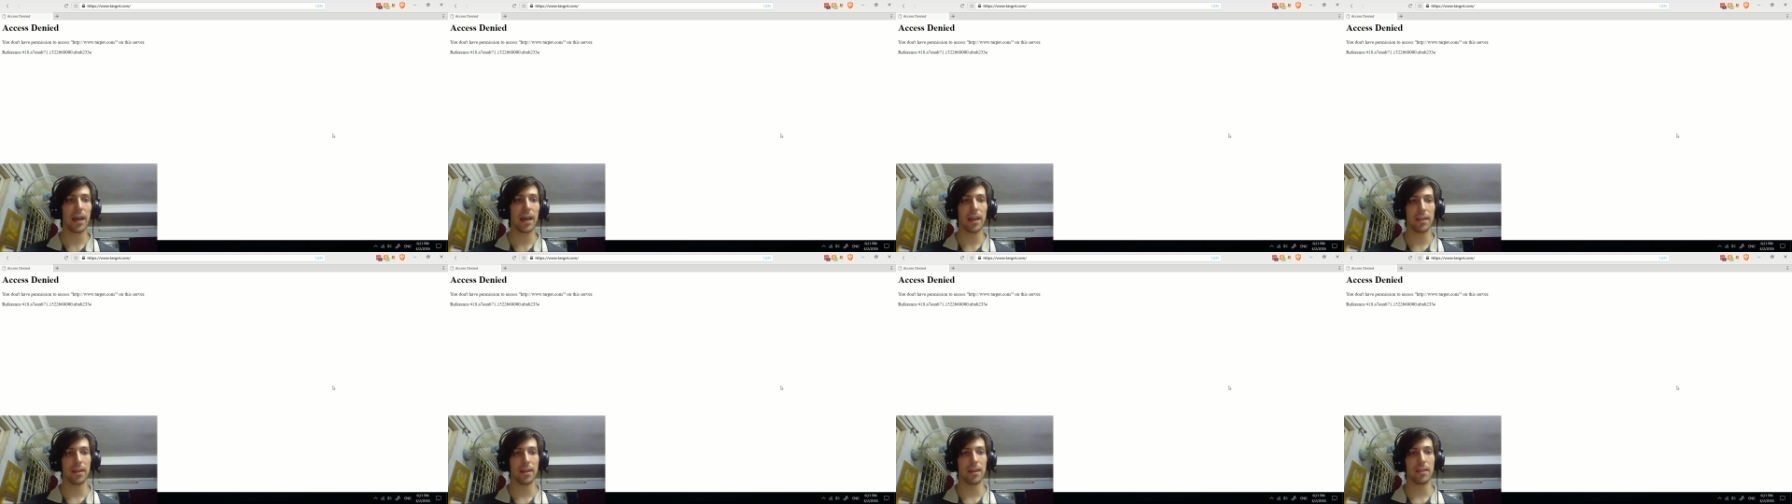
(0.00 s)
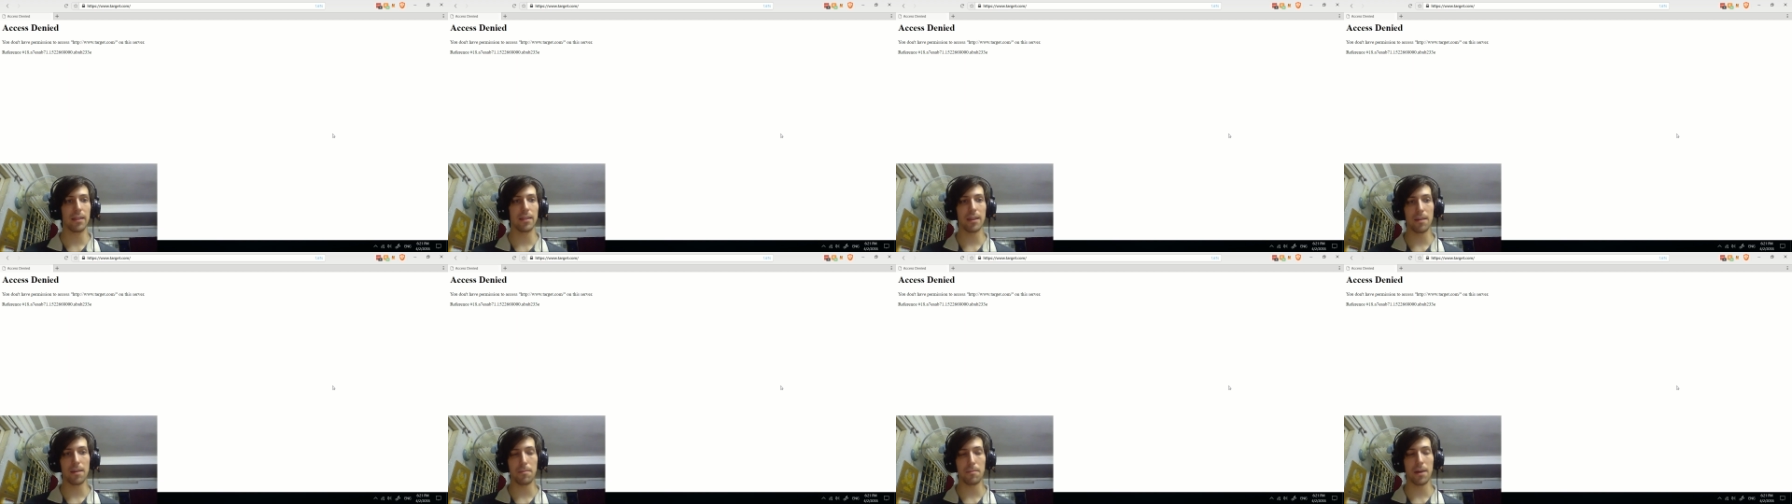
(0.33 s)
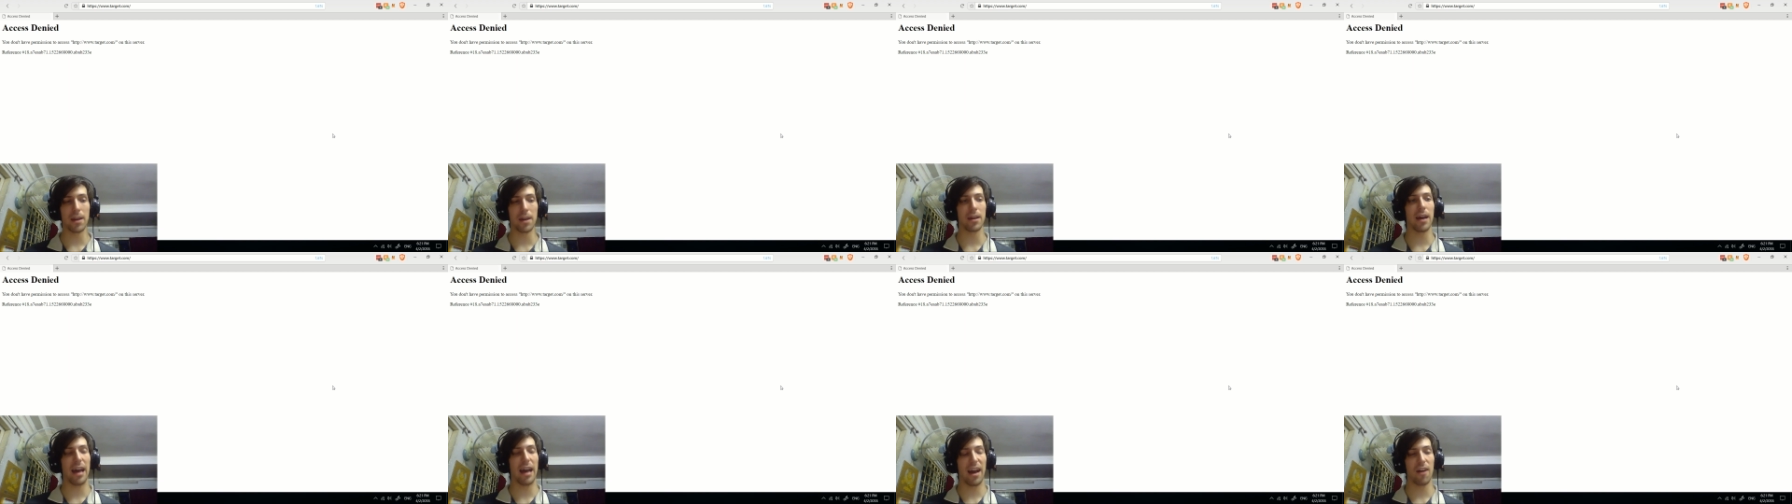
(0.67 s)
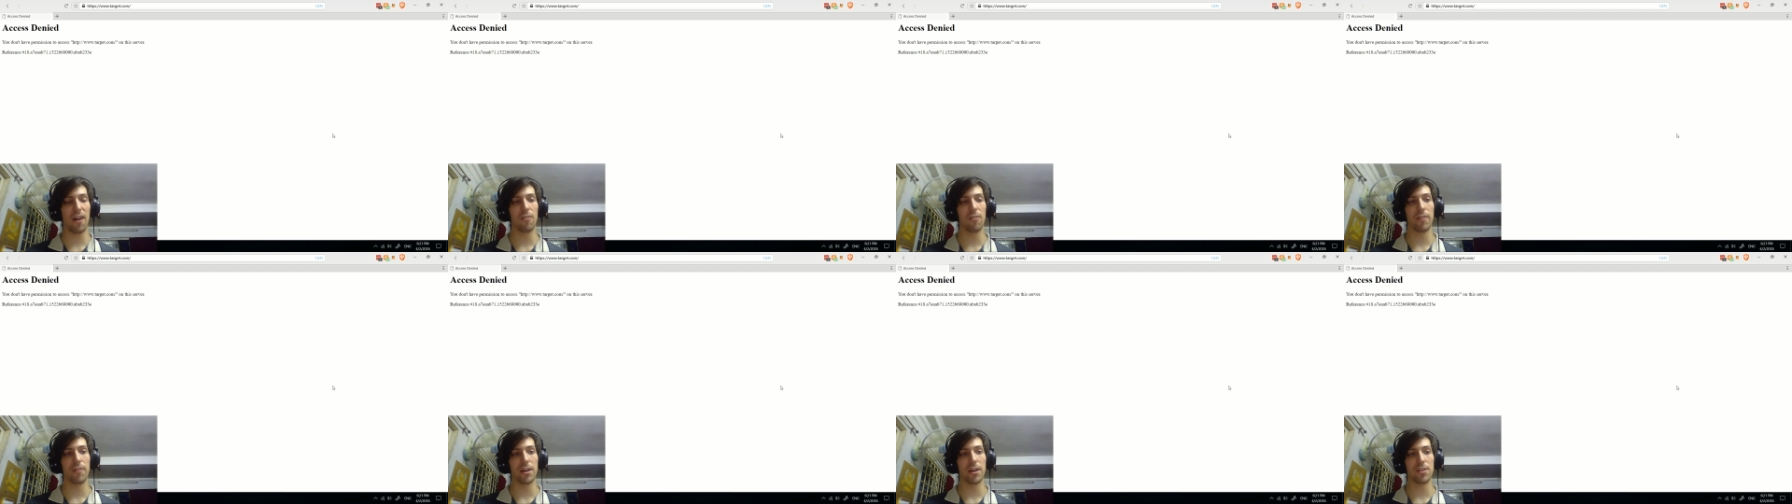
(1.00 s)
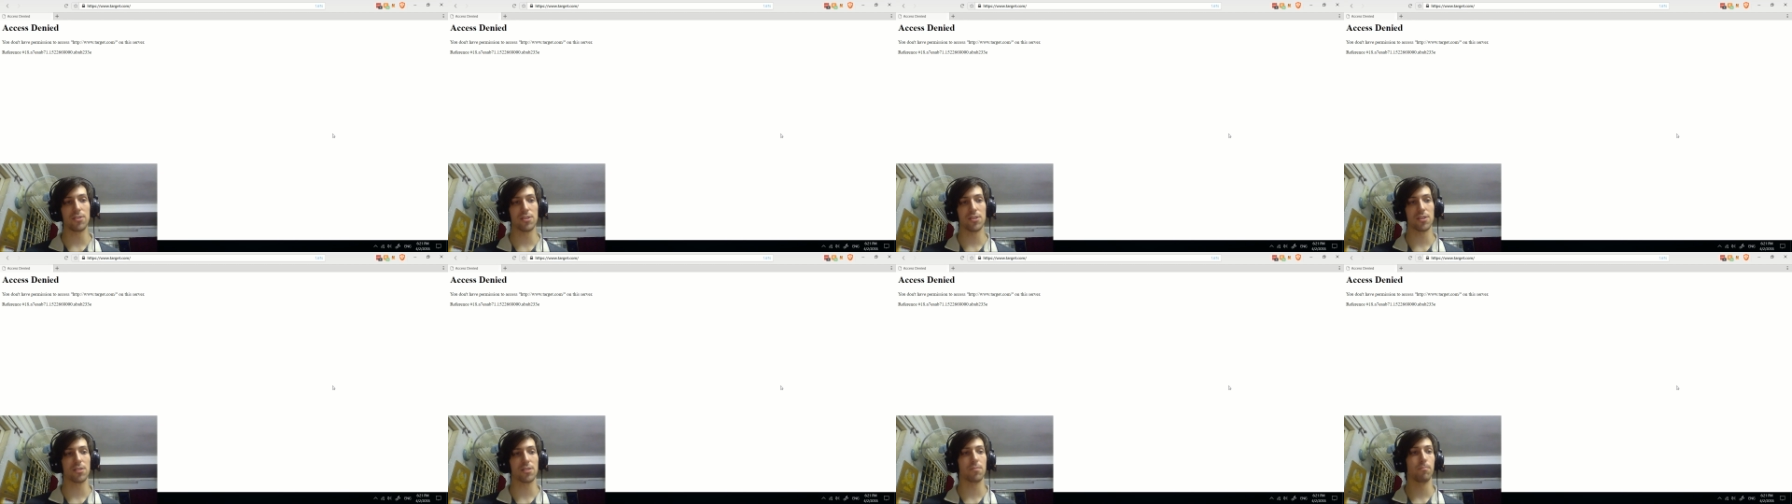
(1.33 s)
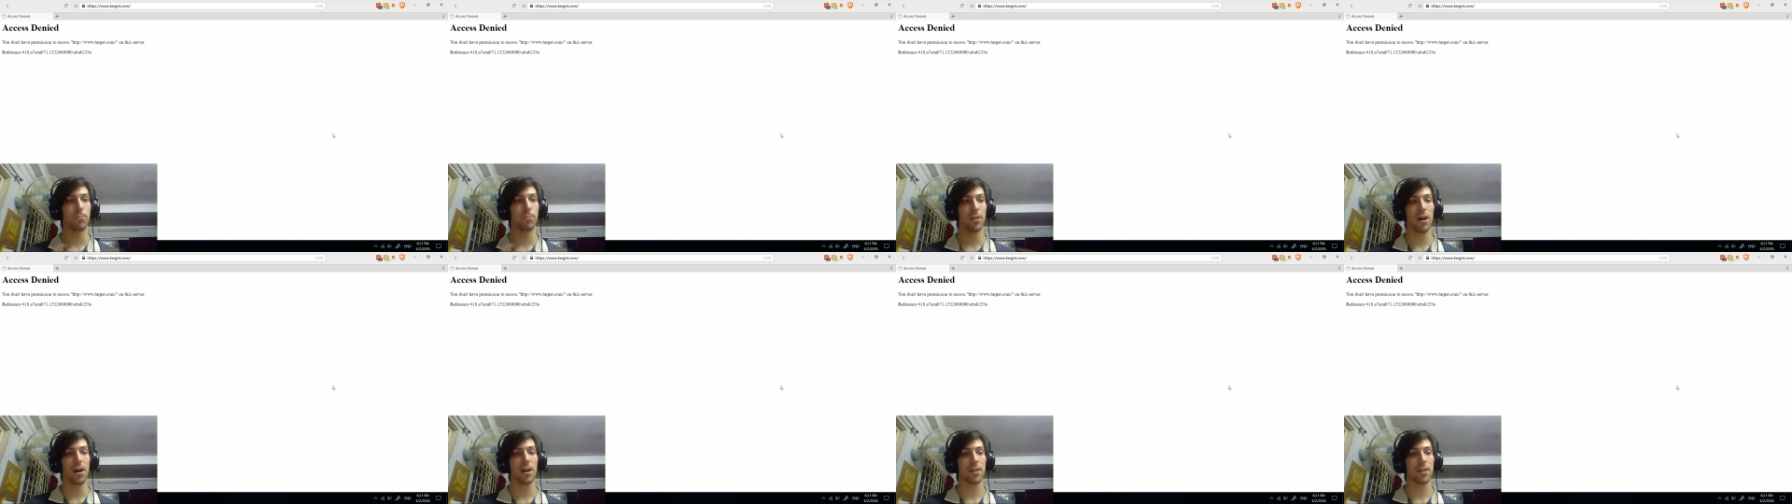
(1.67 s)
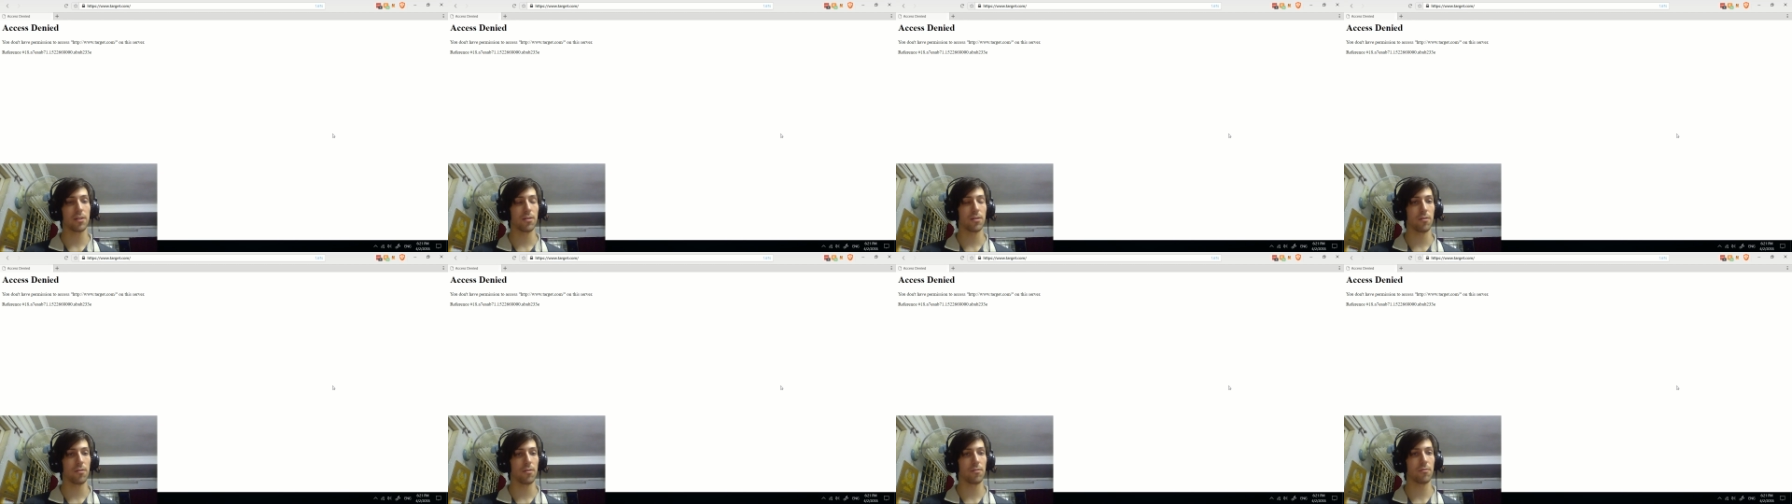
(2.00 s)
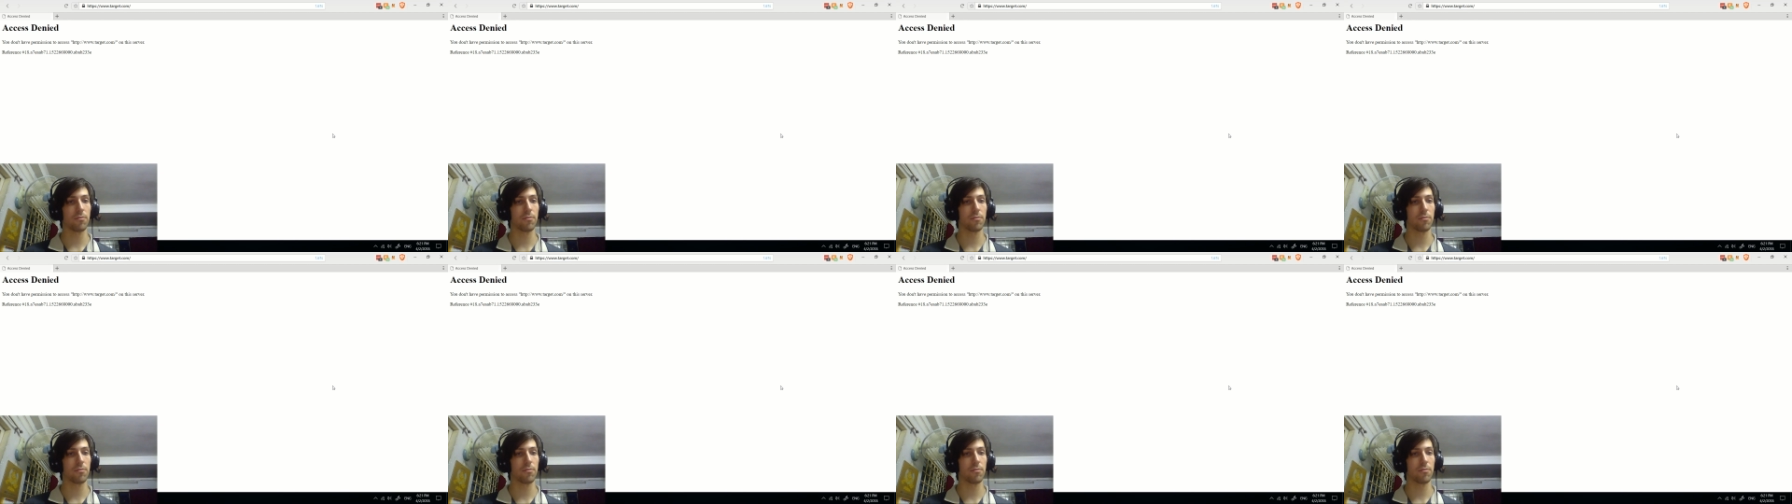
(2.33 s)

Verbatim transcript: then they might outright just block you